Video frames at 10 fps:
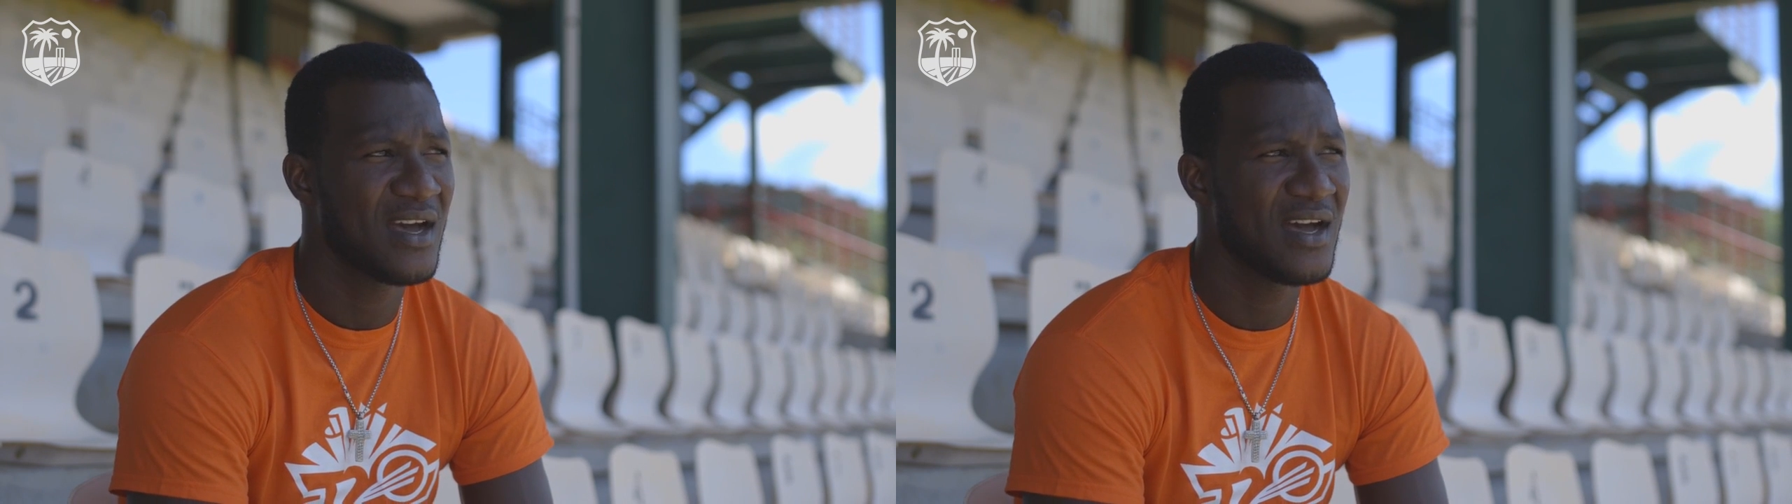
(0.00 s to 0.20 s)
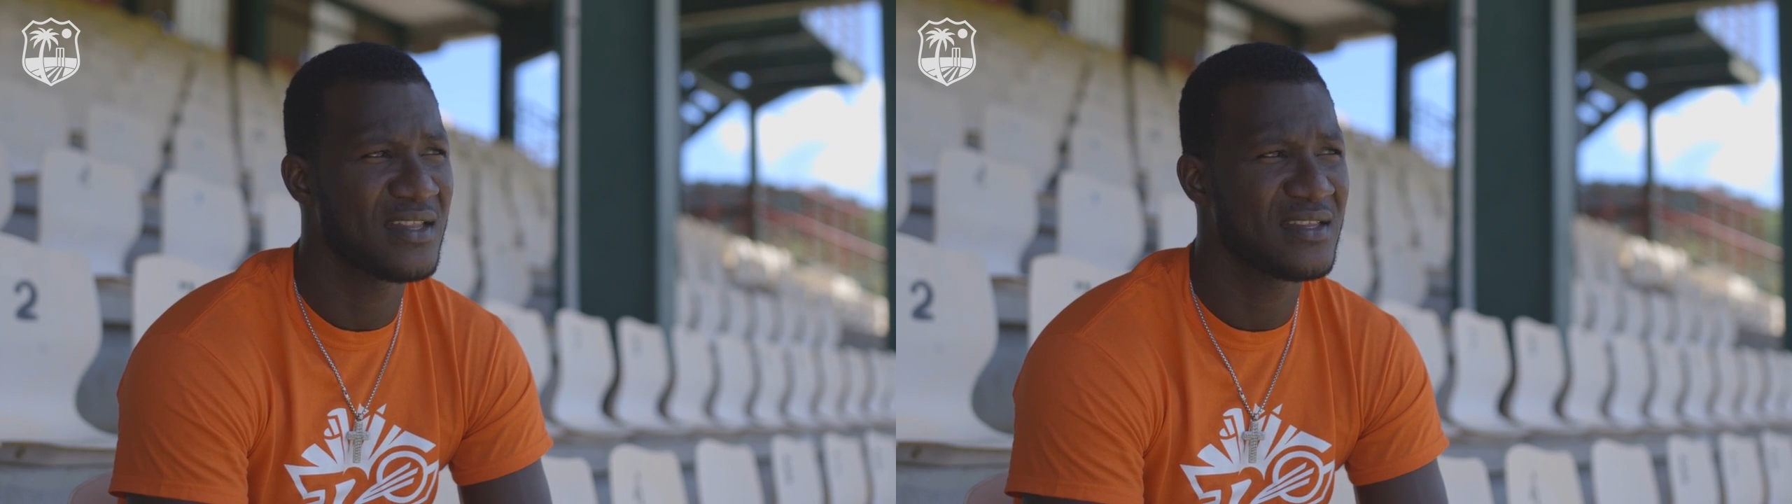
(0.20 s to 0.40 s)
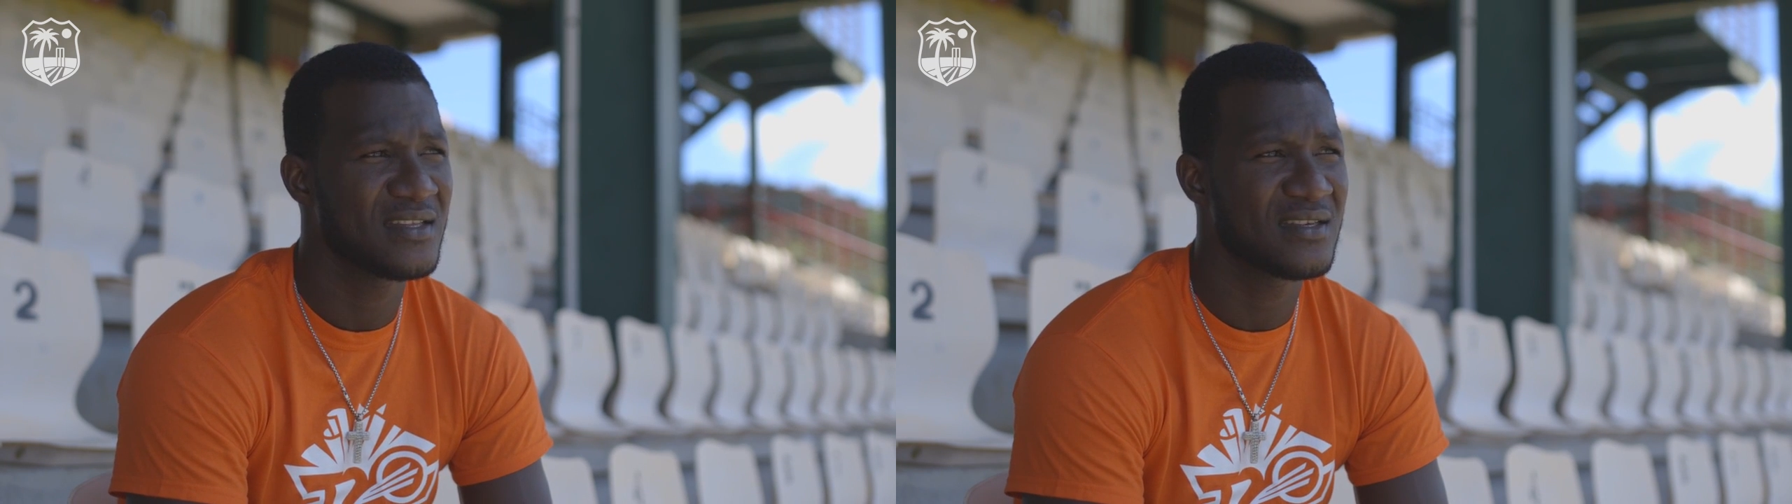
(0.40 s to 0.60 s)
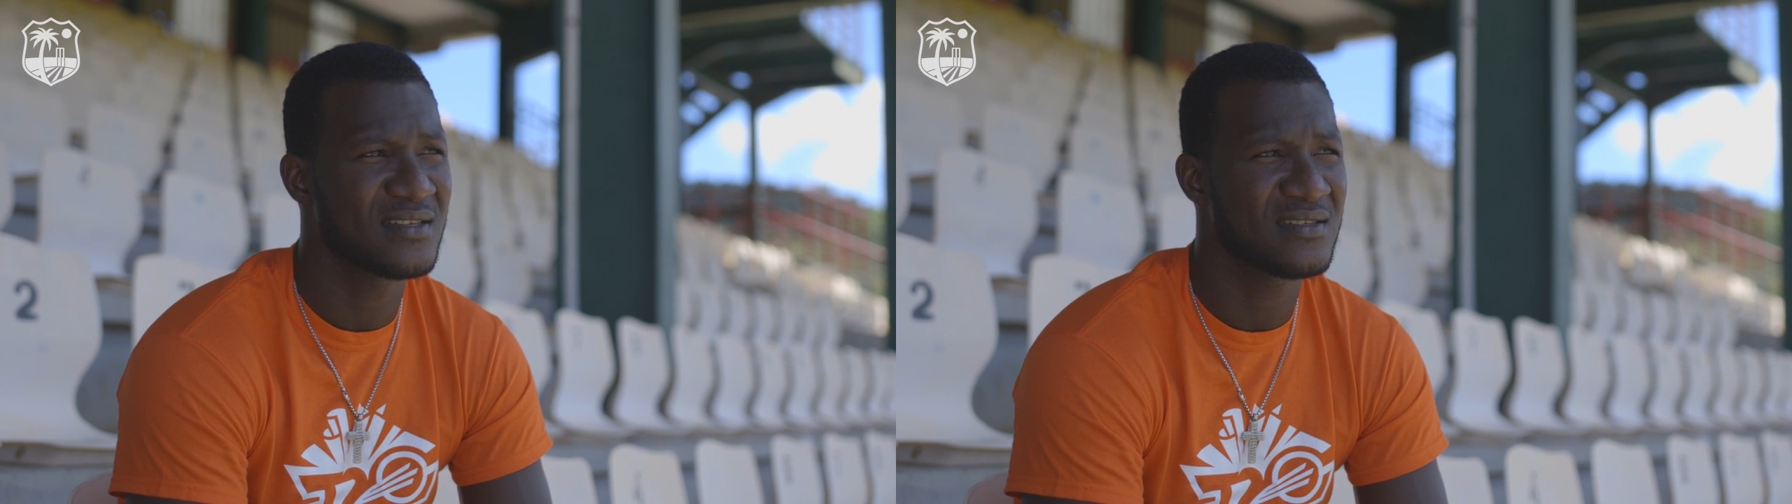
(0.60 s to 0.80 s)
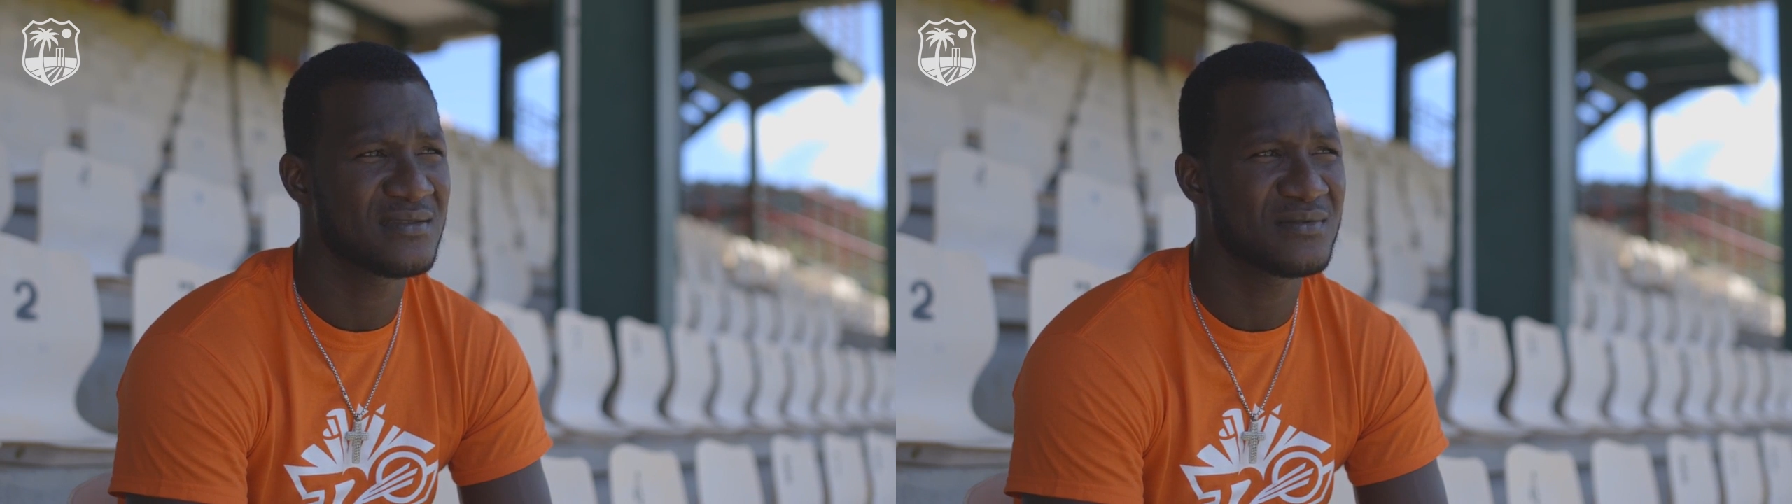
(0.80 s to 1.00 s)
And
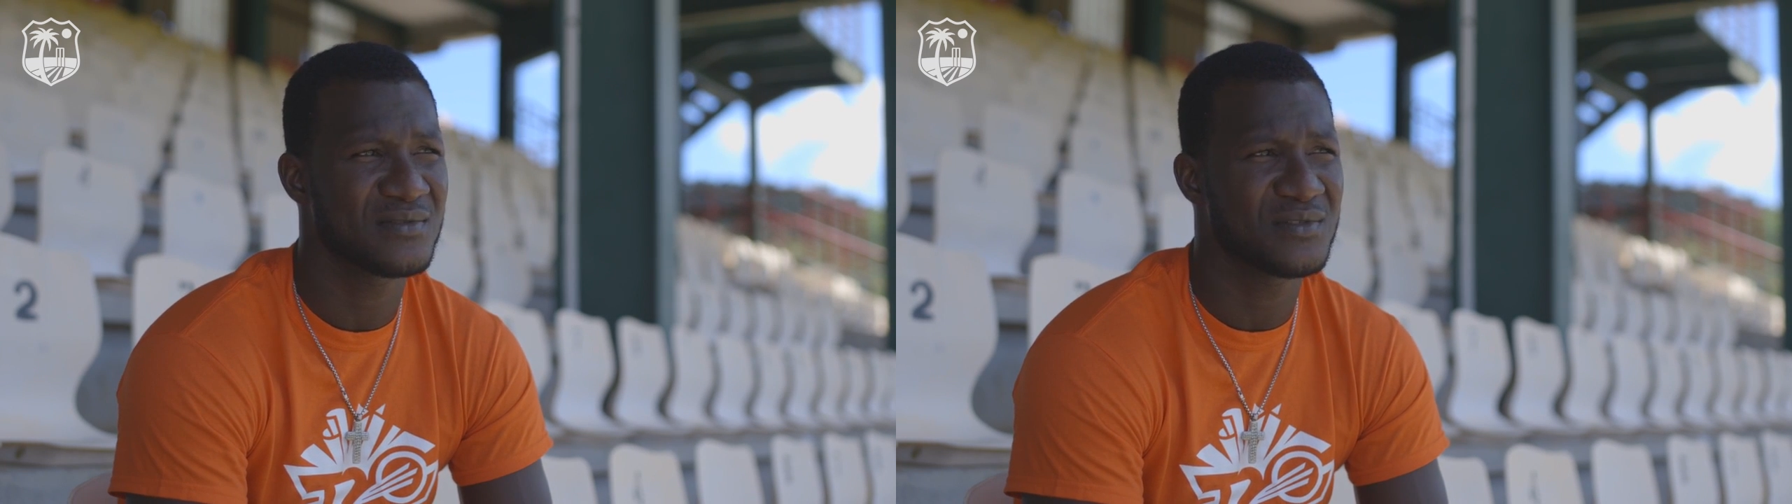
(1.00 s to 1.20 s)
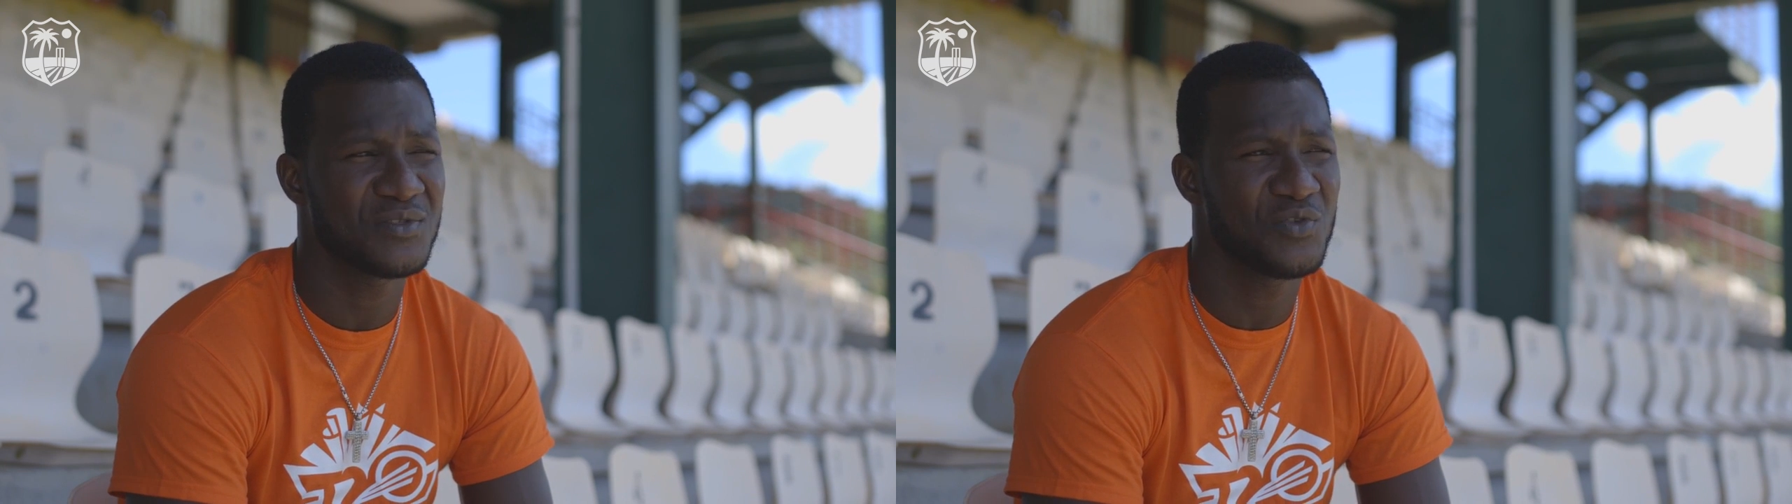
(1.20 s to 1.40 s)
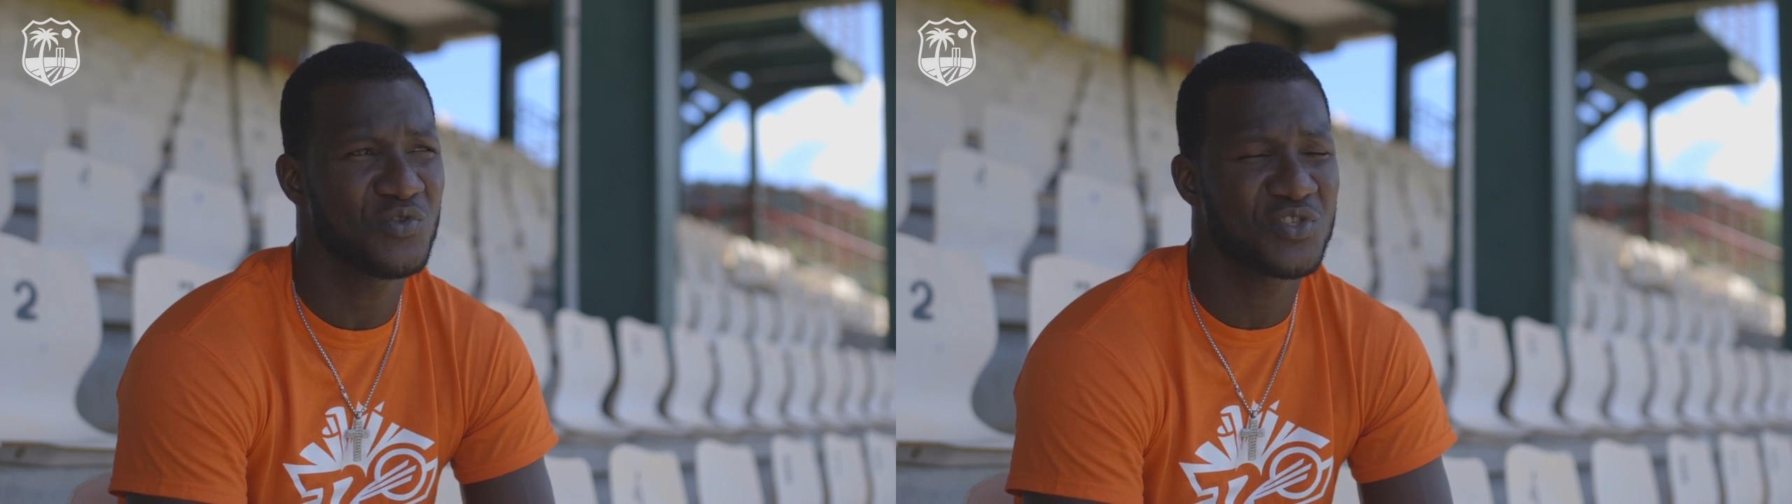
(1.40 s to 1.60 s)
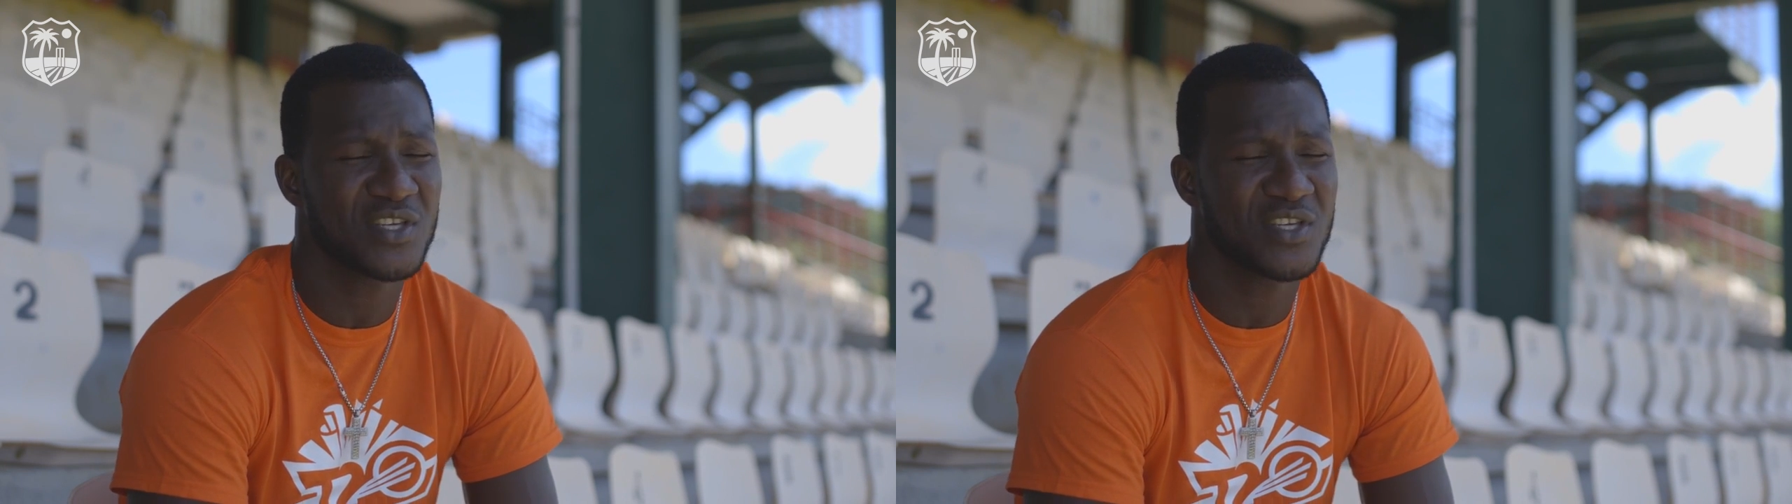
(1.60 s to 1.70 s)
you